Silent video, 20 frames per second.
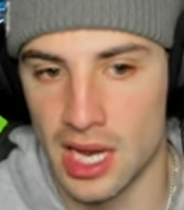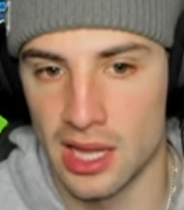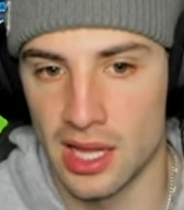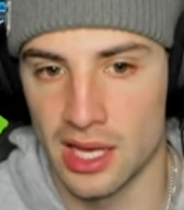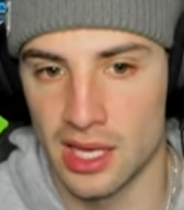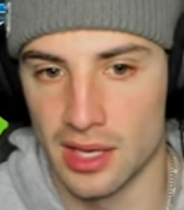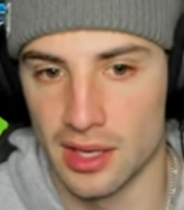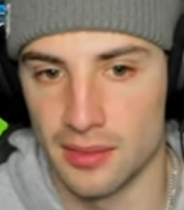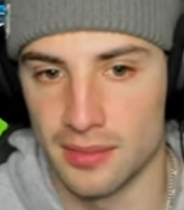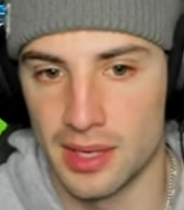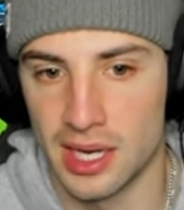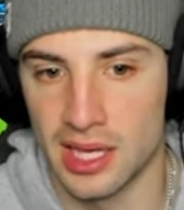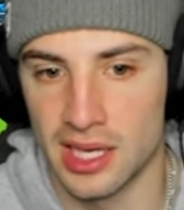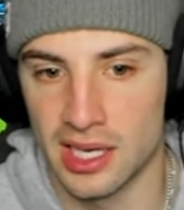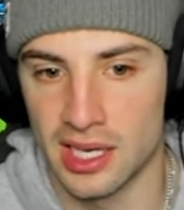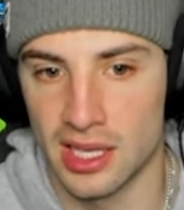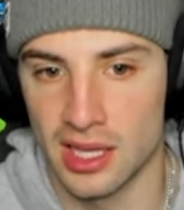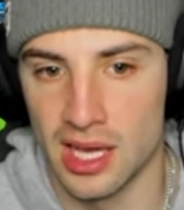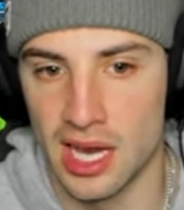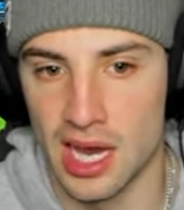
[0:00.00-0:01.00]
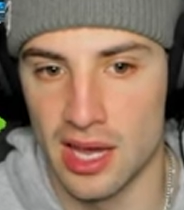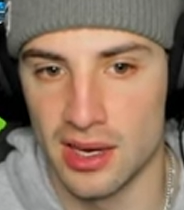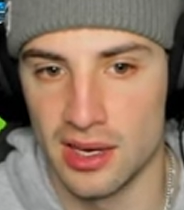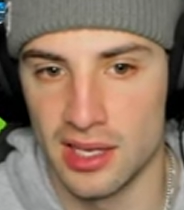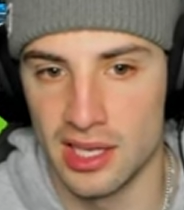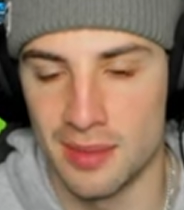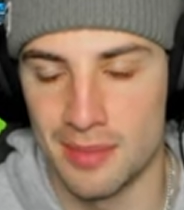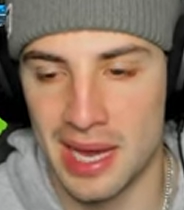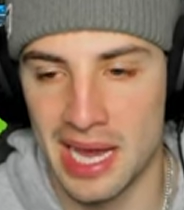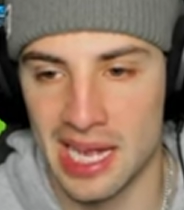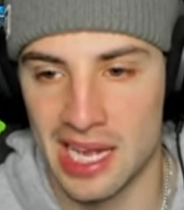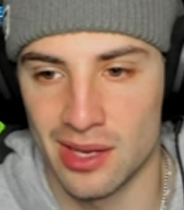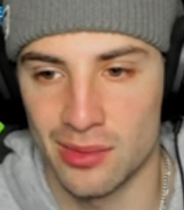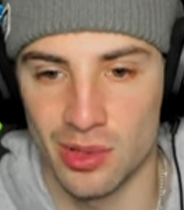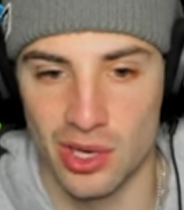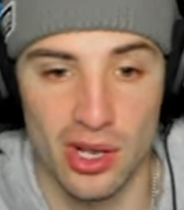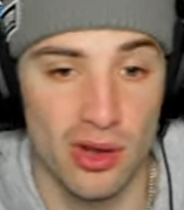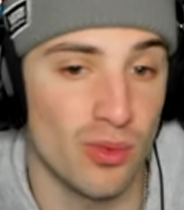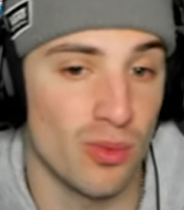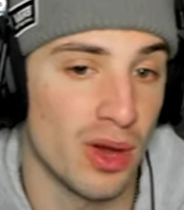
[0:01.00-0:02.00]
I like it. I like it a lot. In the back
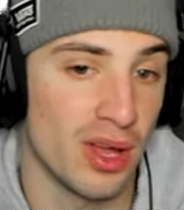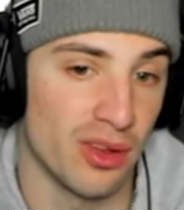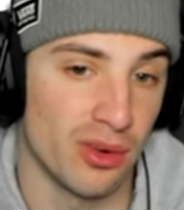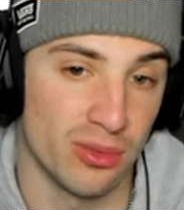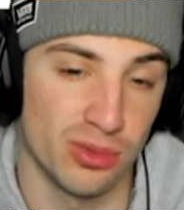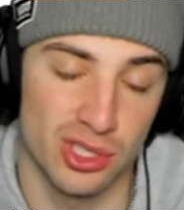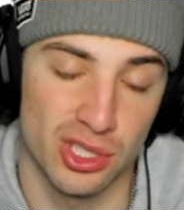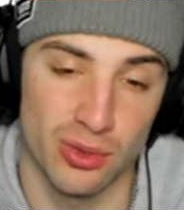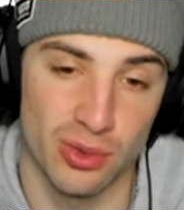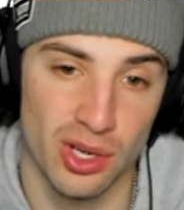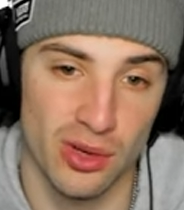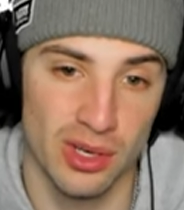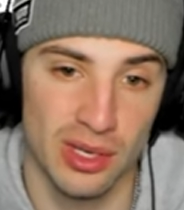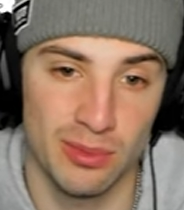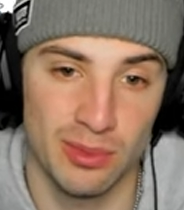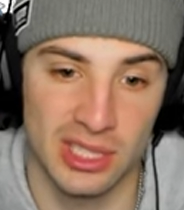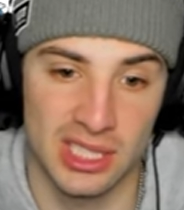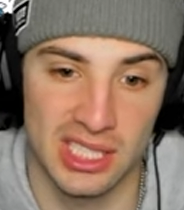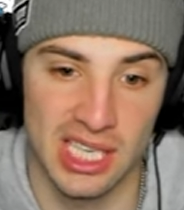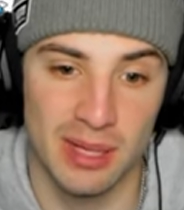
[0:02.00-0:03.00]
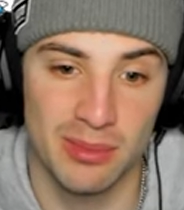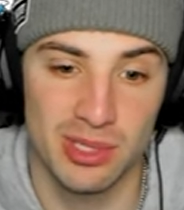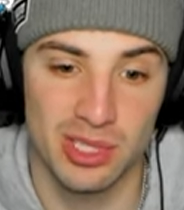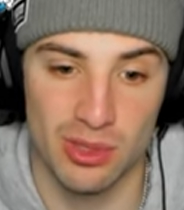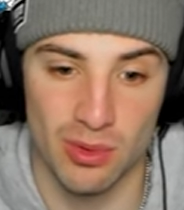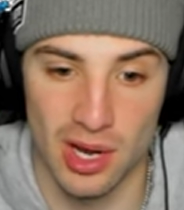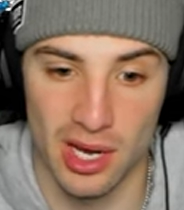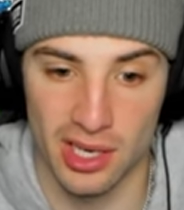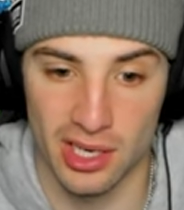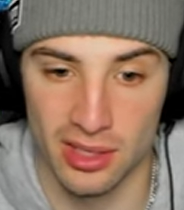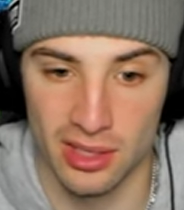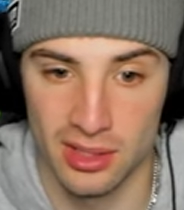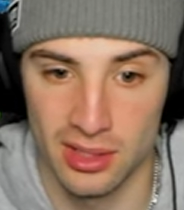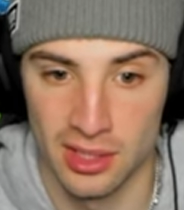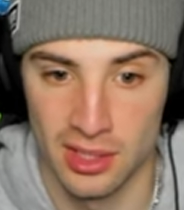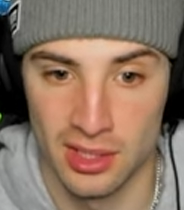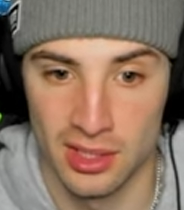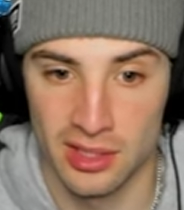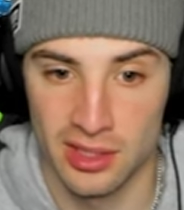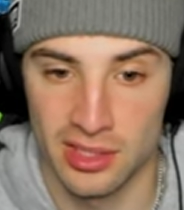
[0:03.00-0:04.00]
end, we're going weather. So we're going in with same squad here.
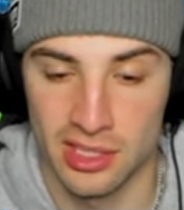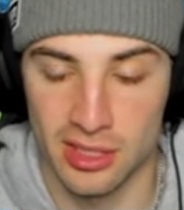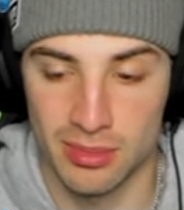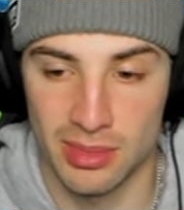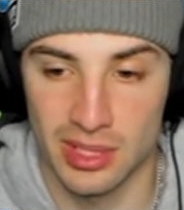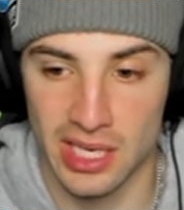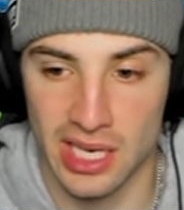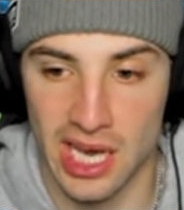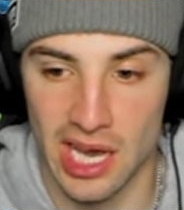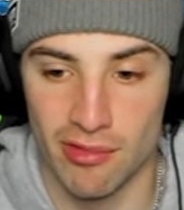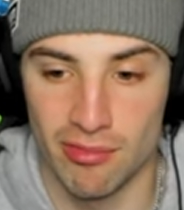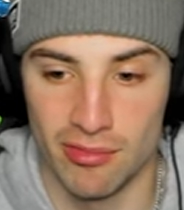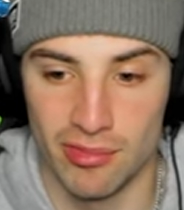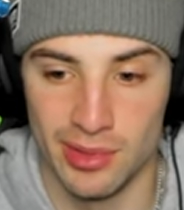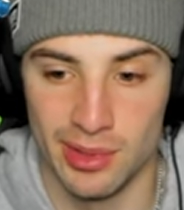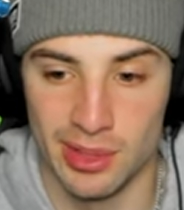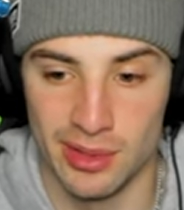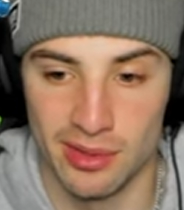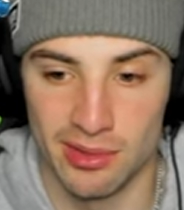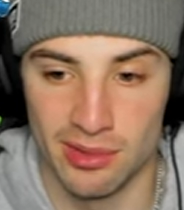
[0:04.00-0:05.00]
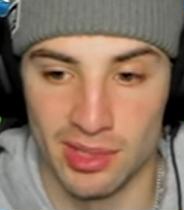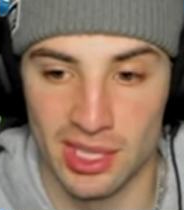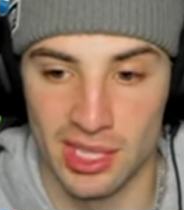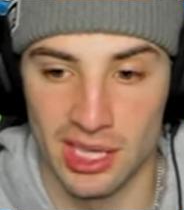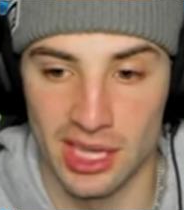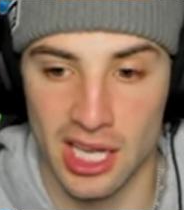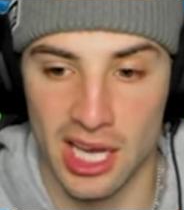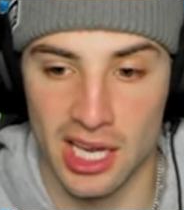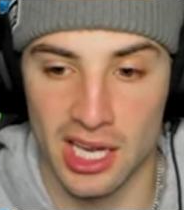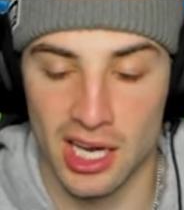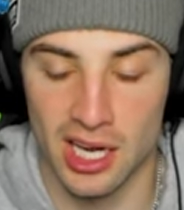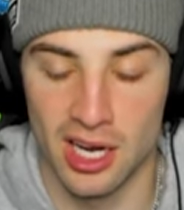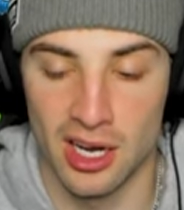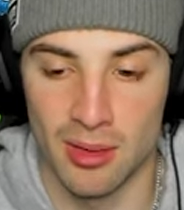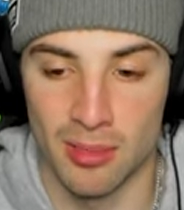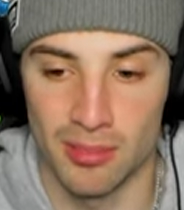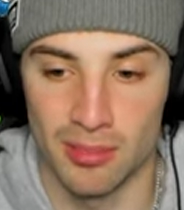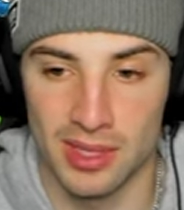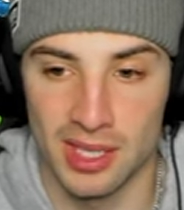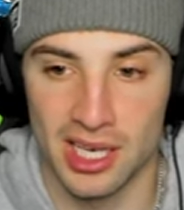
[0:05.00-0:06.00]
Something I really, really like.
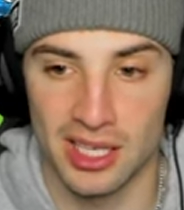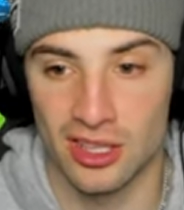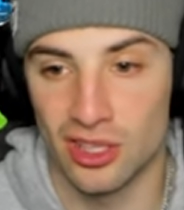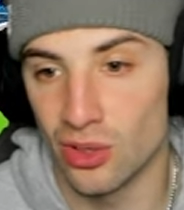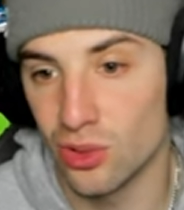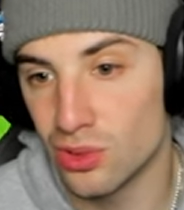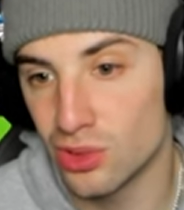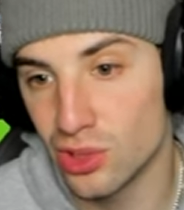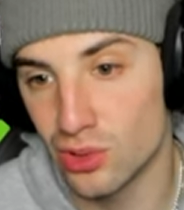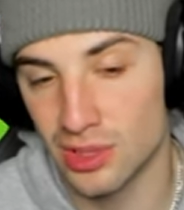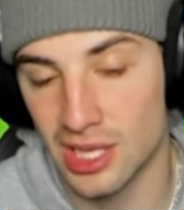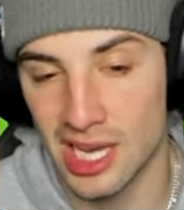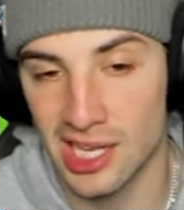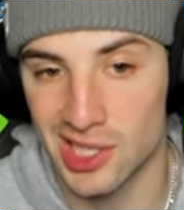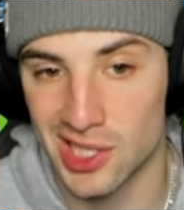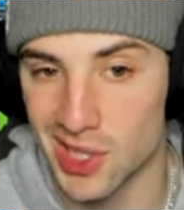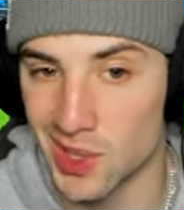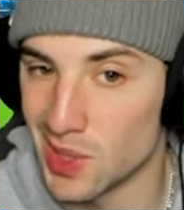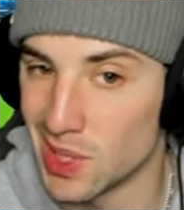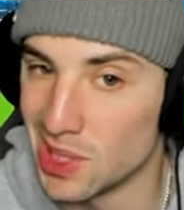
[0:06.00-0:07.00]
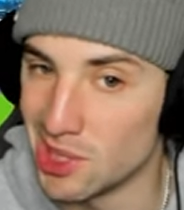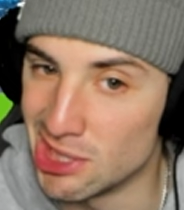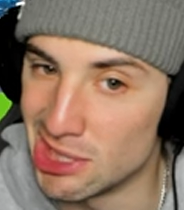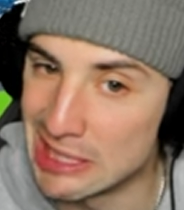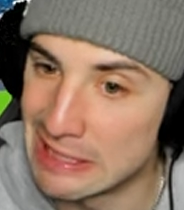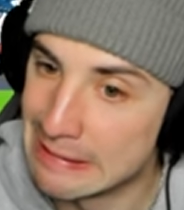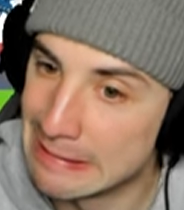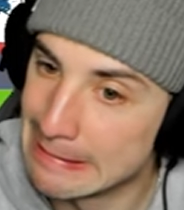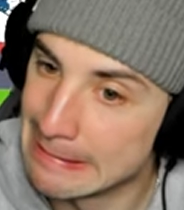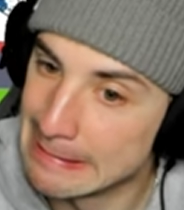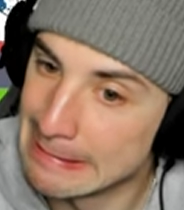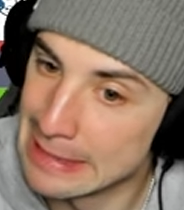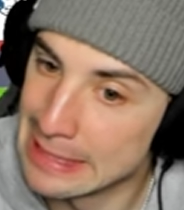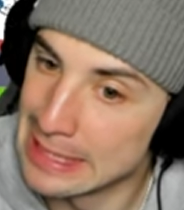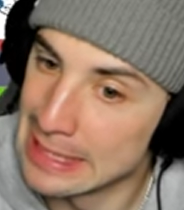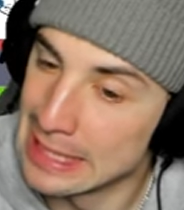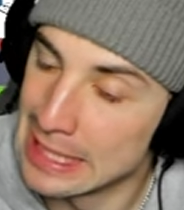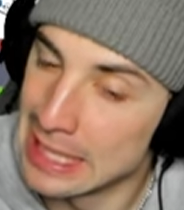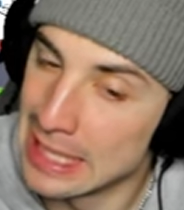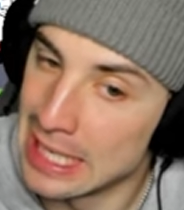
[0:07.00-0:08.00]
Um, Dondozo, Tatsugiri.
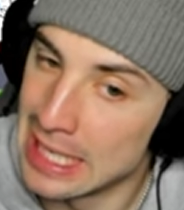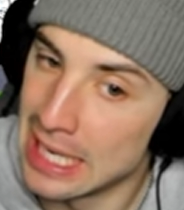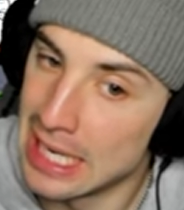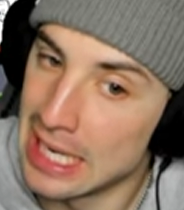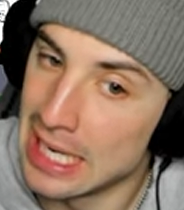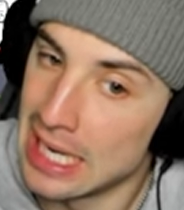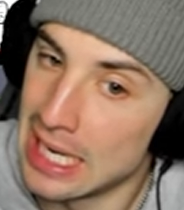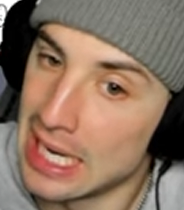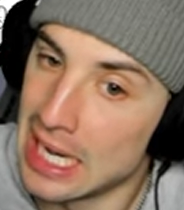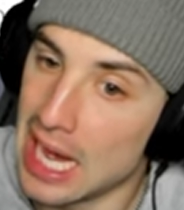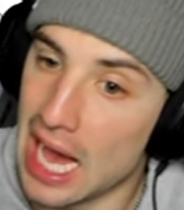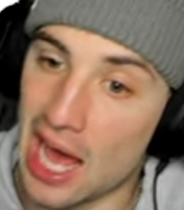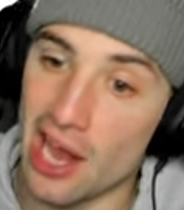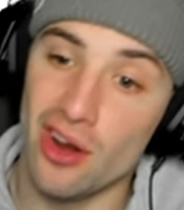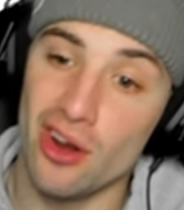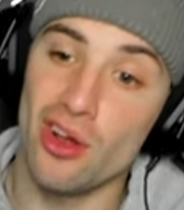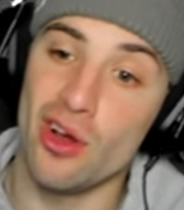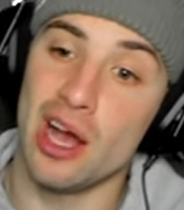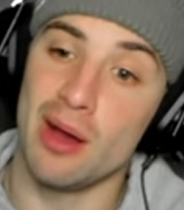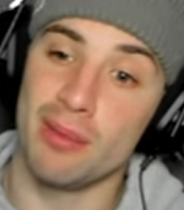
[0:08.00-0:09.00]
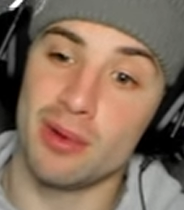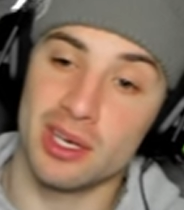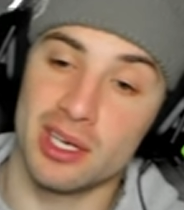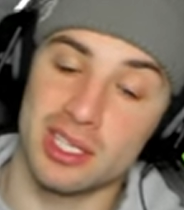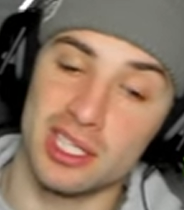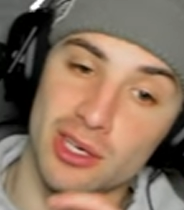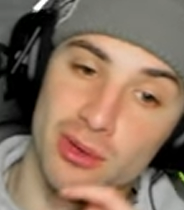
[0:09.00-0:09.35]
I don't know how I'm going to